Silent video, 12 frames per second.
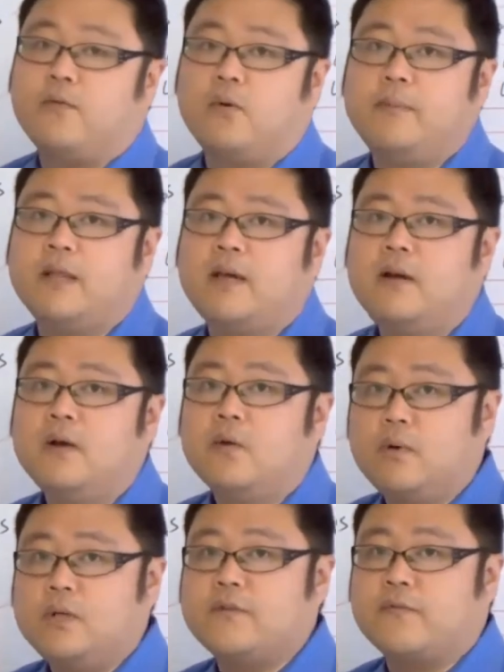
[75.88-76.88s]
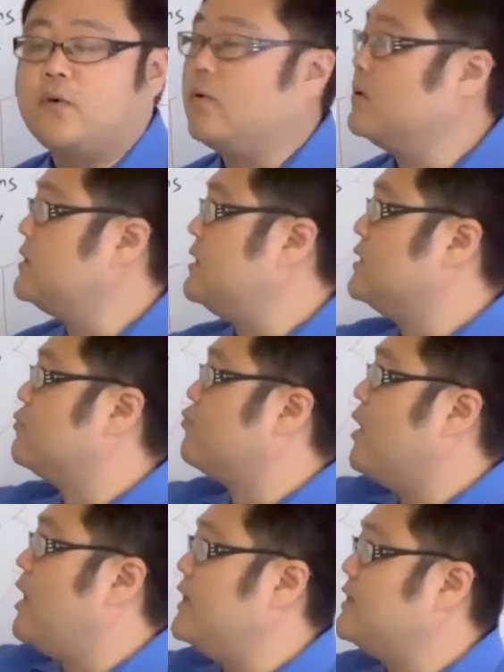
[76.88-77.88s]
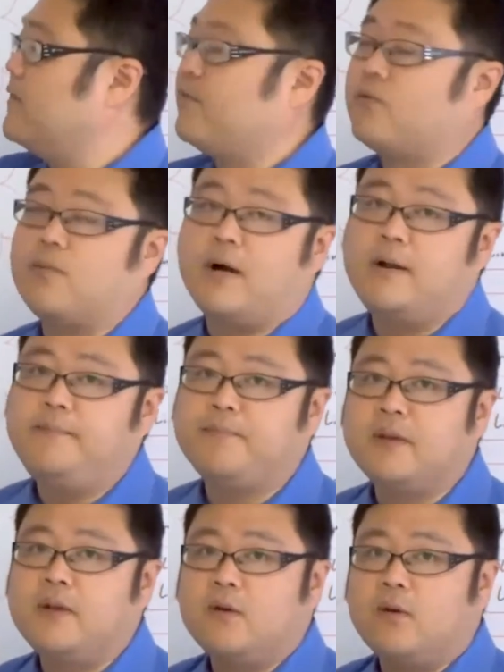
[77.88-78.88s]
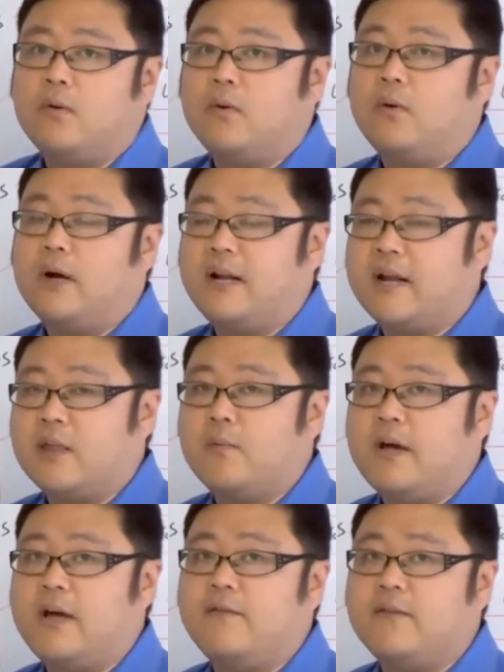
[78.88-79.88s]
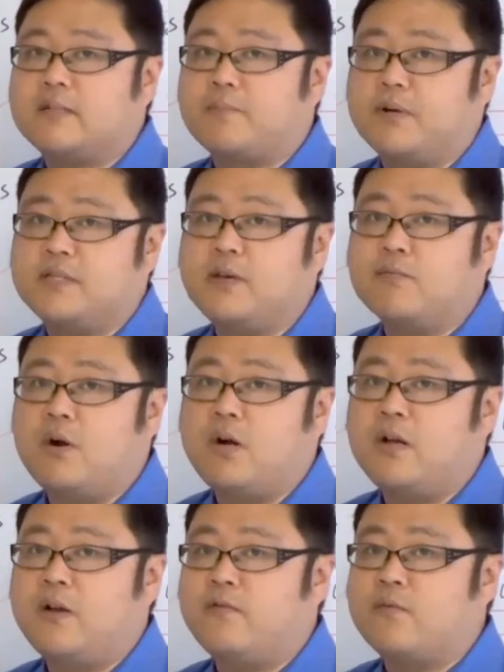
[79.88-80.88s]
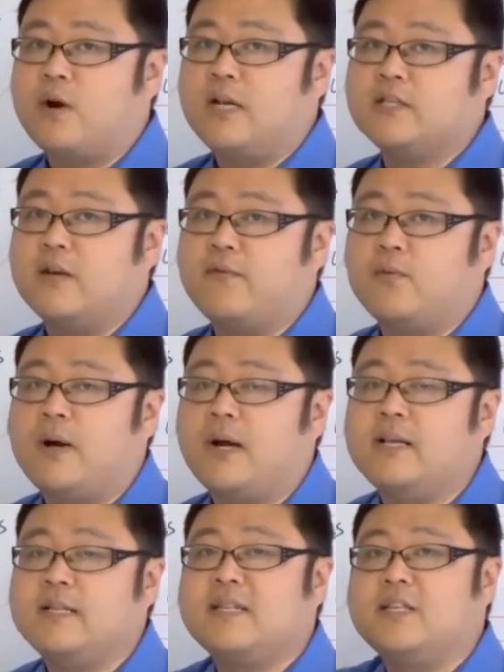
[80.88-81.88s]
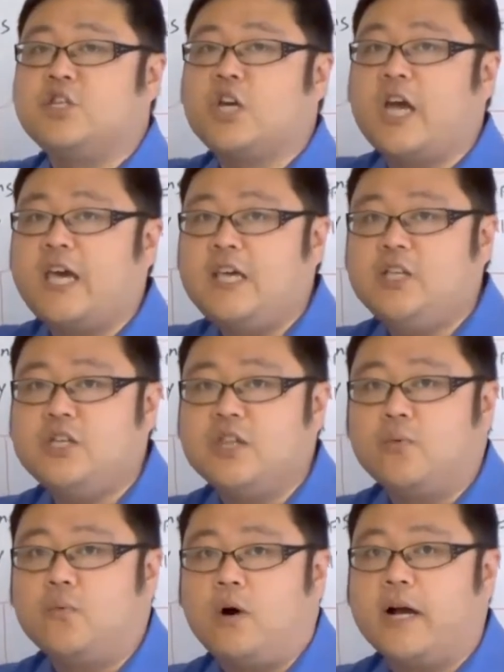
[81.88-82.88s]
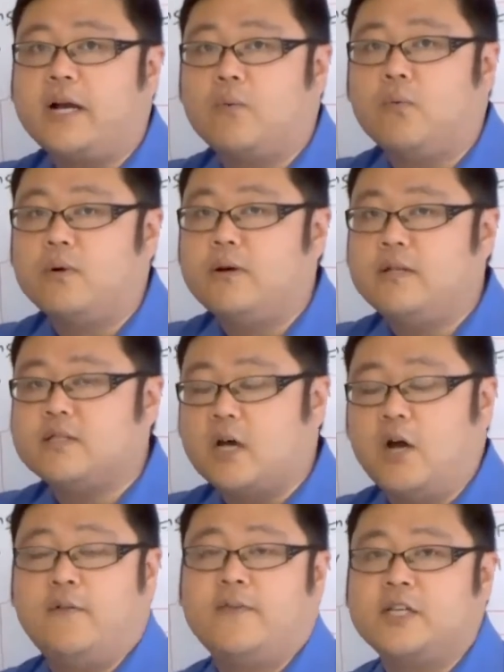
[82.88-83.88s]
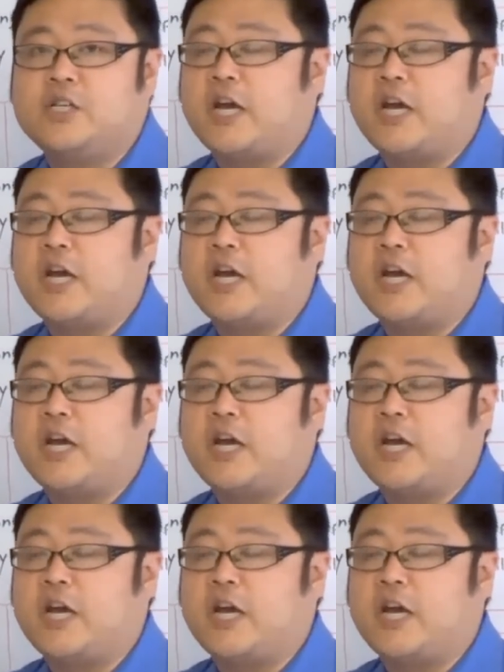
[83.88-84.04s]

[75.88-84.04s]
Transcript: formula, which of course is rise over run, or another way of expressing rise over run is the change in the y coordinates over the